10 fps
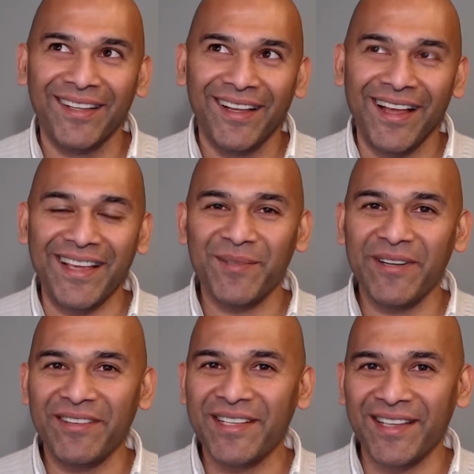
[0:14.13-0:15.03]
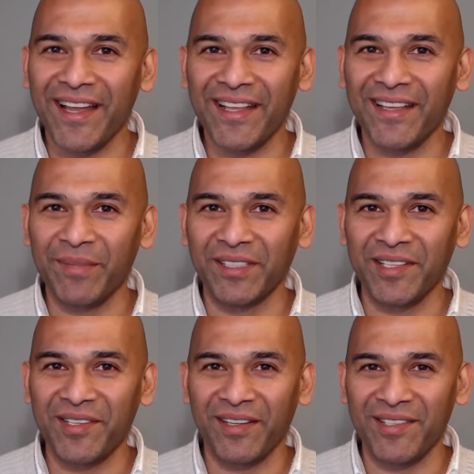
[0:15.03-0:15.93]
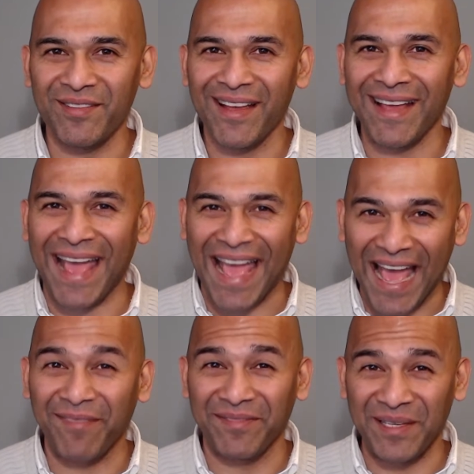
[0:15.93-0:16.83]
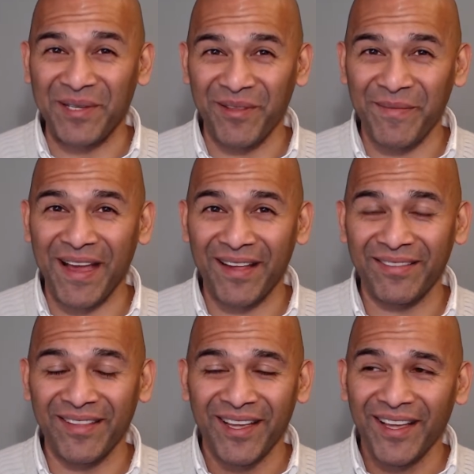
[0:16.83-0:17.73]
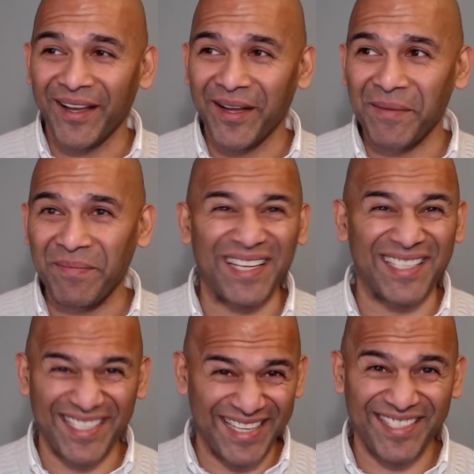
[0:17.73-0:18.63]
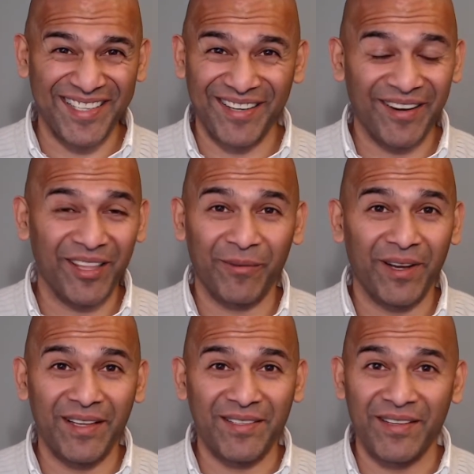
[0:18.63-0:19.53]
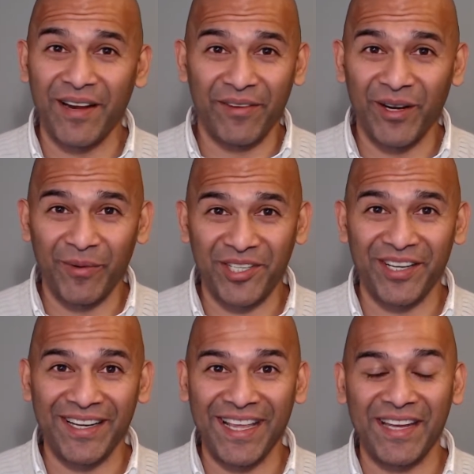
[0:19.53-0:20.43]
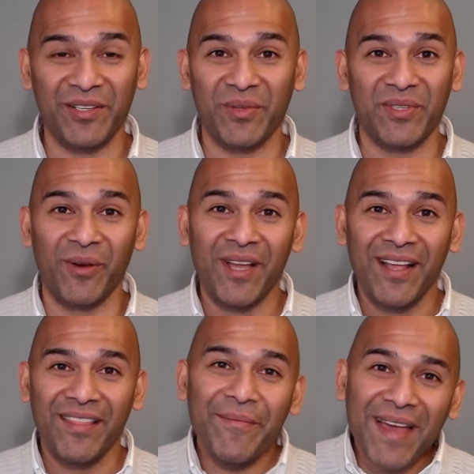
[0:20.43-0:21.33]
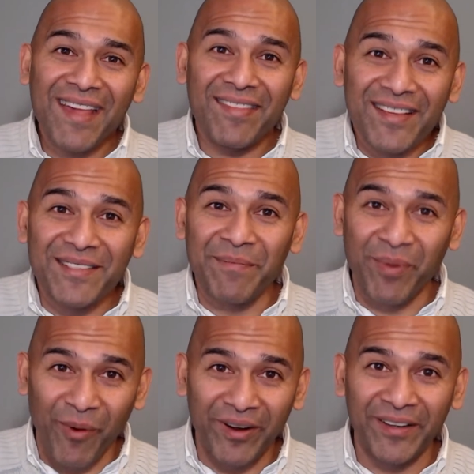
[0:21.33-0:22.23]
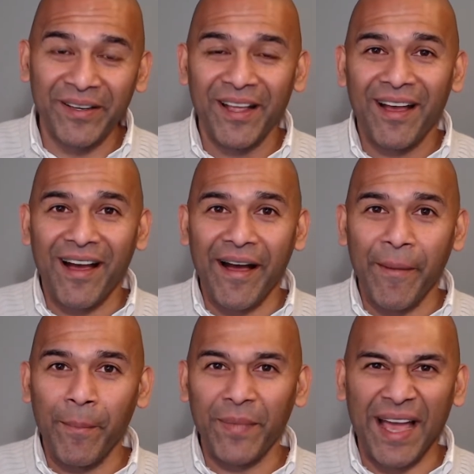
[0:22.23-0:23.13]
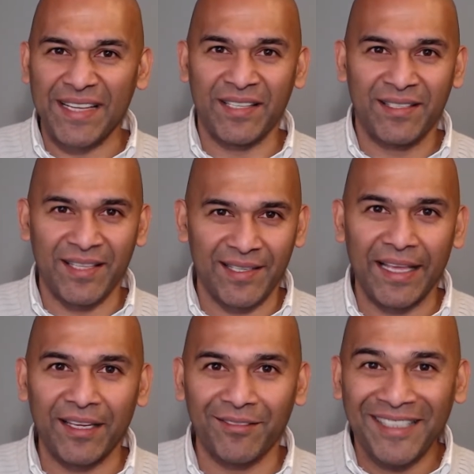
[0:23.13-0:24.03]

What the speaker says: I guess when you're designing and building circuits, you kind of have to do the math because it's necessary. Otherwise, you never know what you're going to get into. So the math is important. I just dislike it.